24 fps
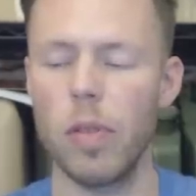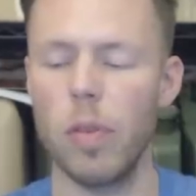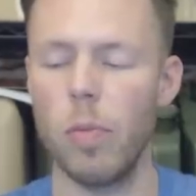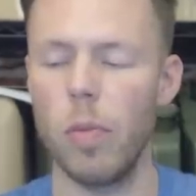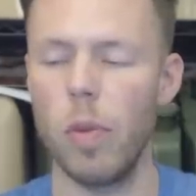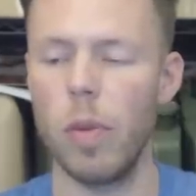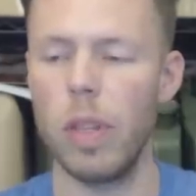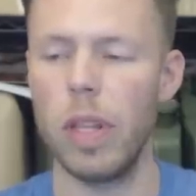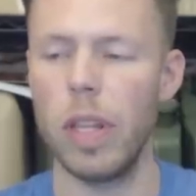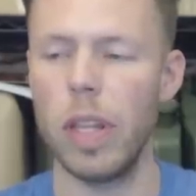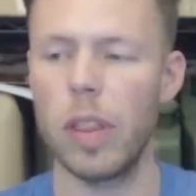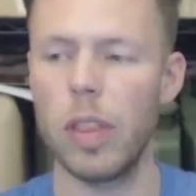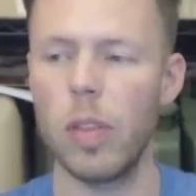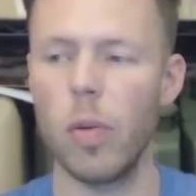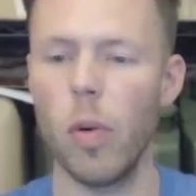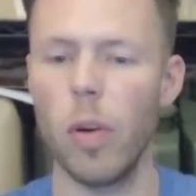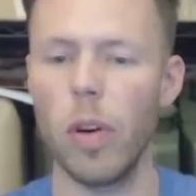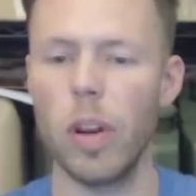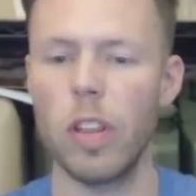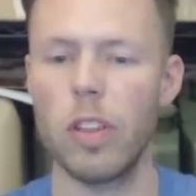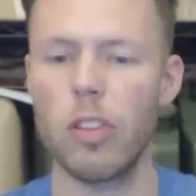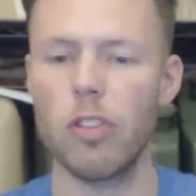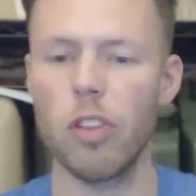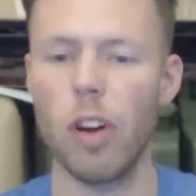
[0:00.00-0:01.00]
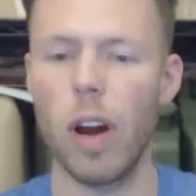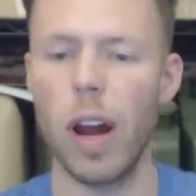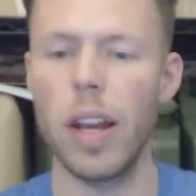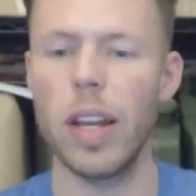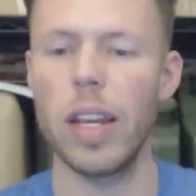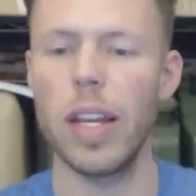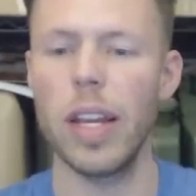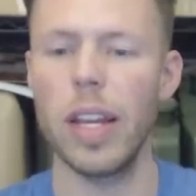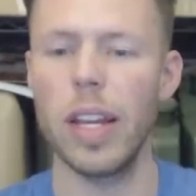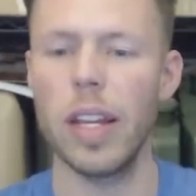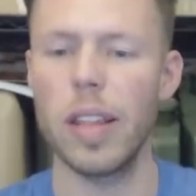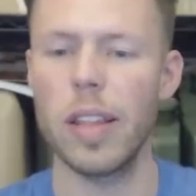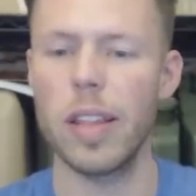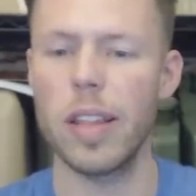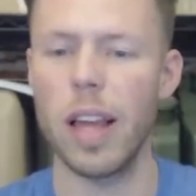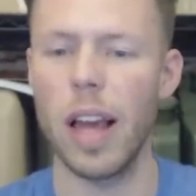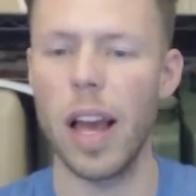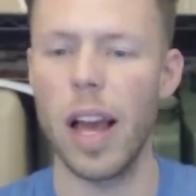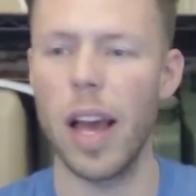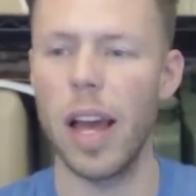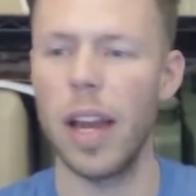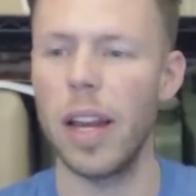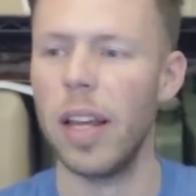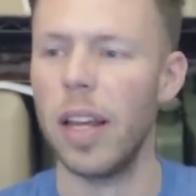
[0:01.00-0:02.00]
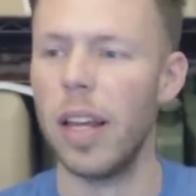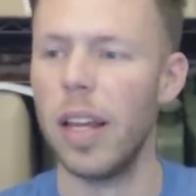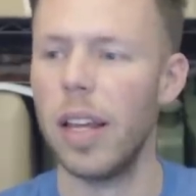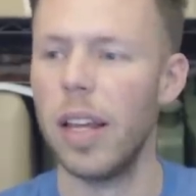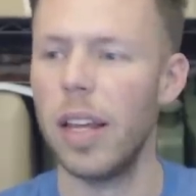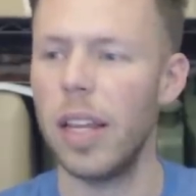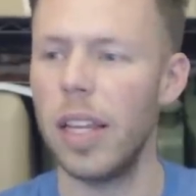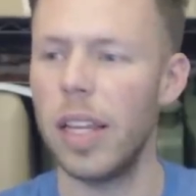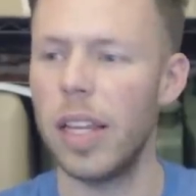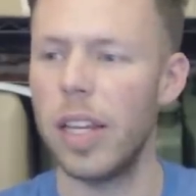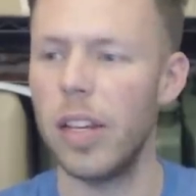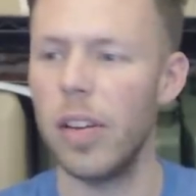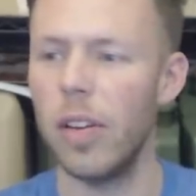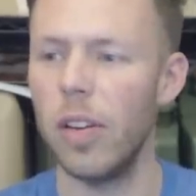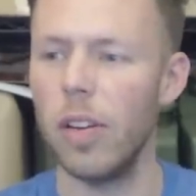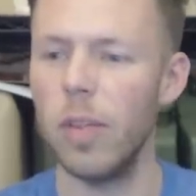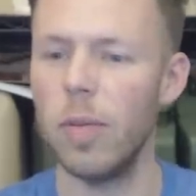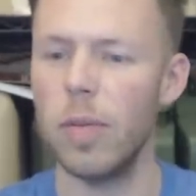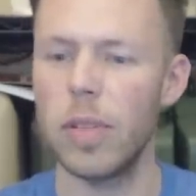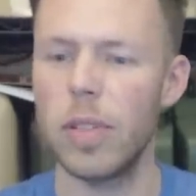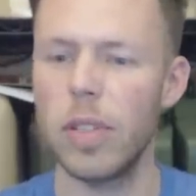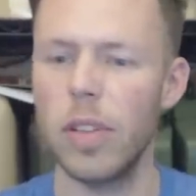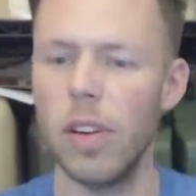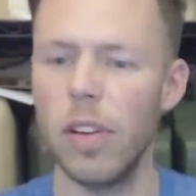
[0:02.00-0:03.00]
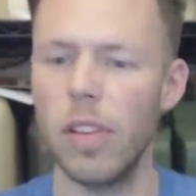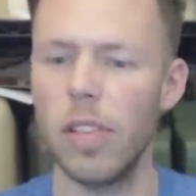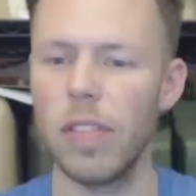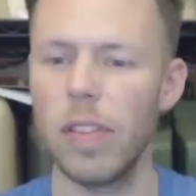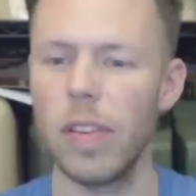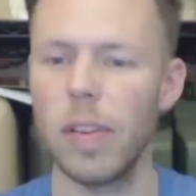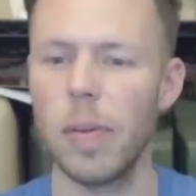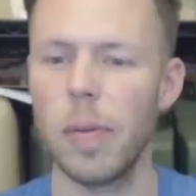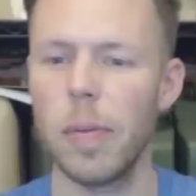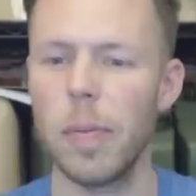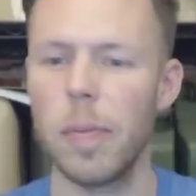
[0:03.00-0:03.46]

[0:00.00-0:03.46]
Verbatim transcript: when the authorities tried to get inside, he killed himself.